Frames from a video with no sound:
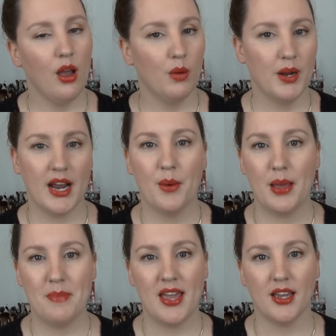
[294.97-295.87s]
when I wear
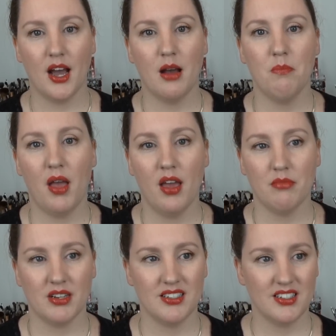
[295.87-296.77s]
makeup and
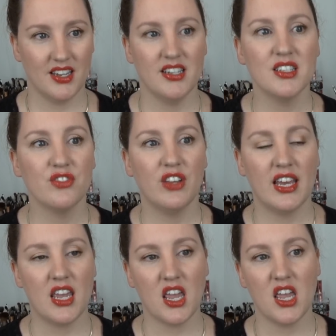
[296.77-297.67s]
my skin is
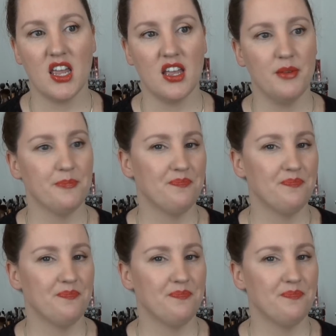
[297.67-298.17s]
flaky,